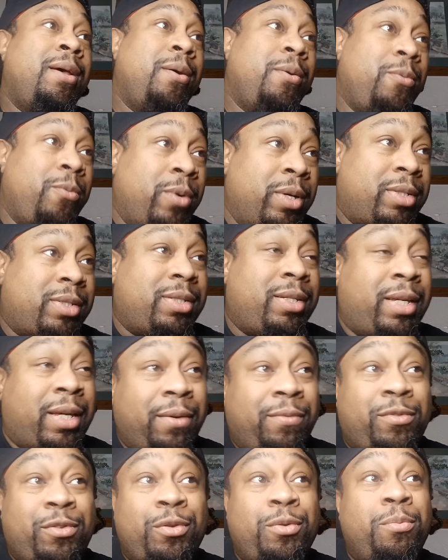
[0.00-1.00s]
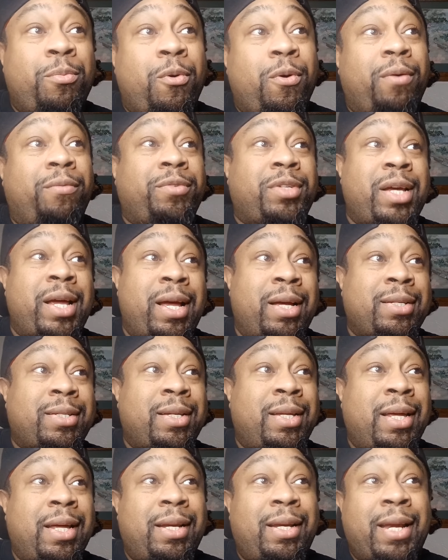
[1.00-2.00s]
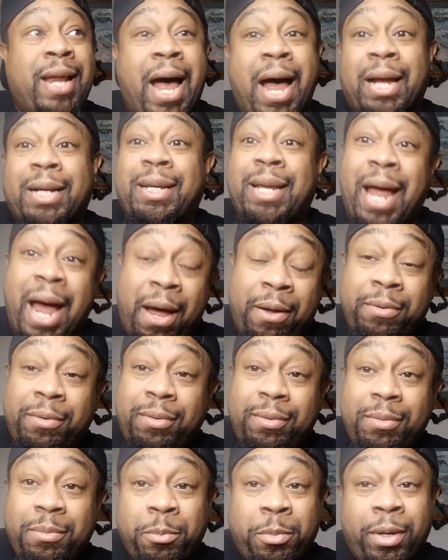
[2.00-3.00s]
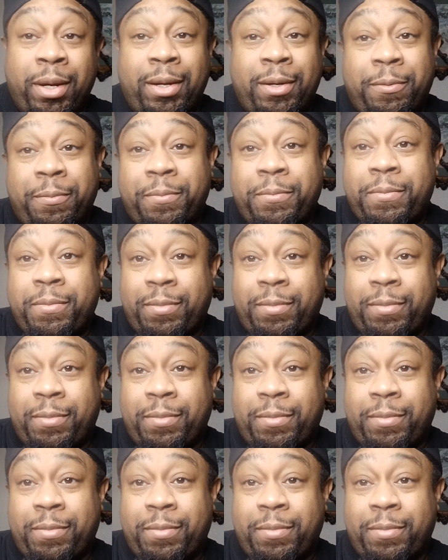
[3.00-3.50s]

which gives you more of a chance to get knocked out. But